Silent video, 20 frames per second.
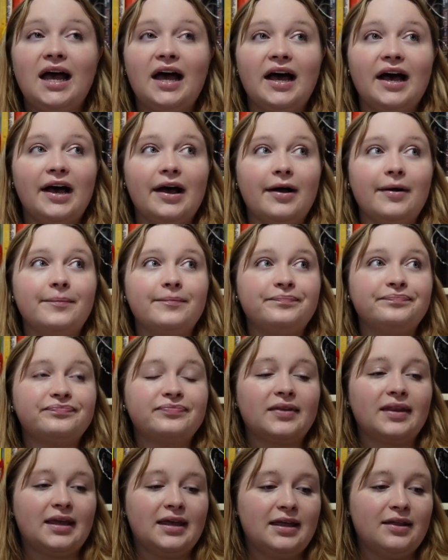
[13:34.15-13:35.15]
Um,
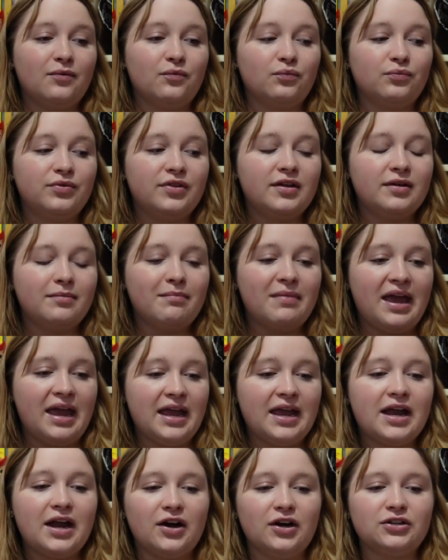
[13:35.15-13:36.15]
the
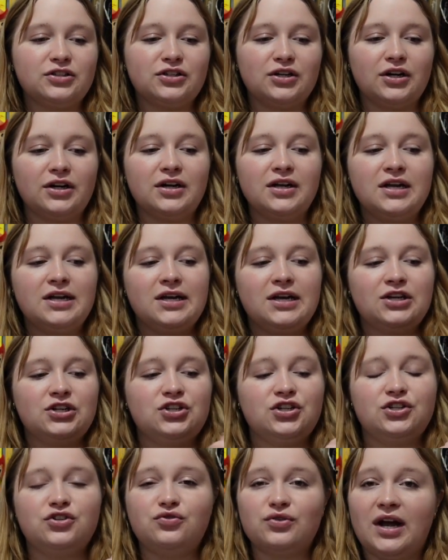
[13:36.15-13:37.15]
main character,
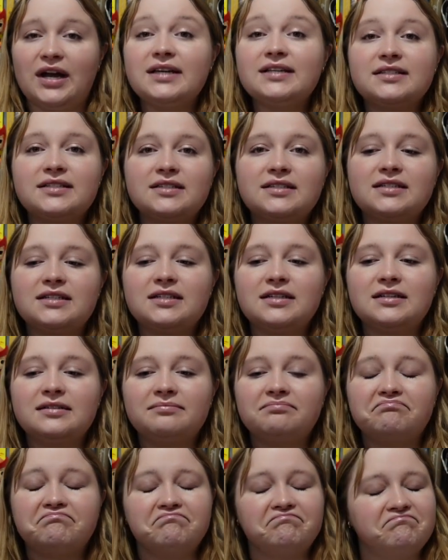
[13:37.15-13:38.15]
she dressed
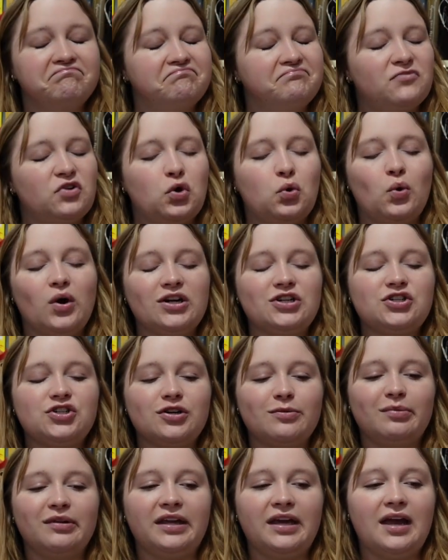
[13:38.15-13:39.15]

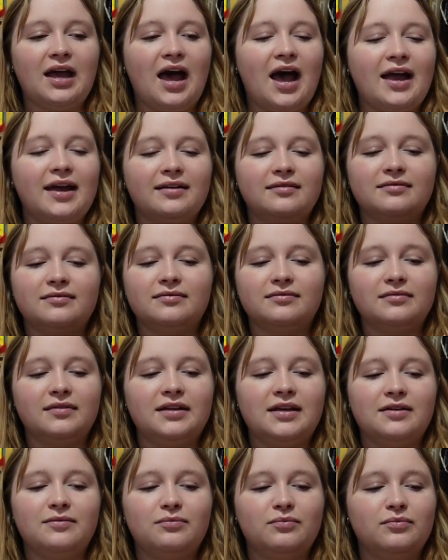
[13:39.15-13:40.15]
questionably. I
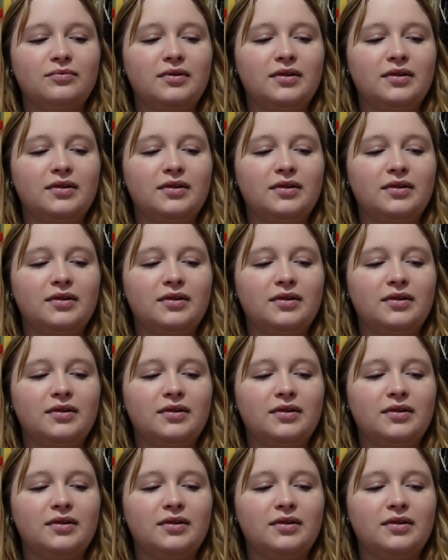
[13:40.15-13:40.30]
it